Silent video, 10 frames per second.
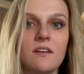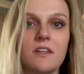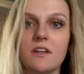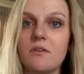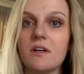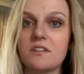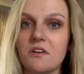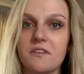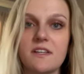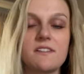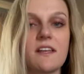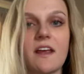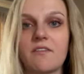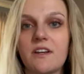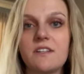you know, adult things that
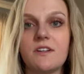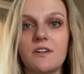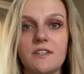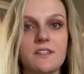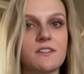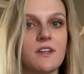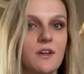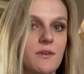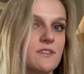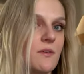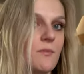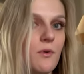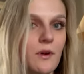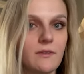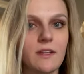every adult needs to know at some
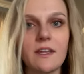point.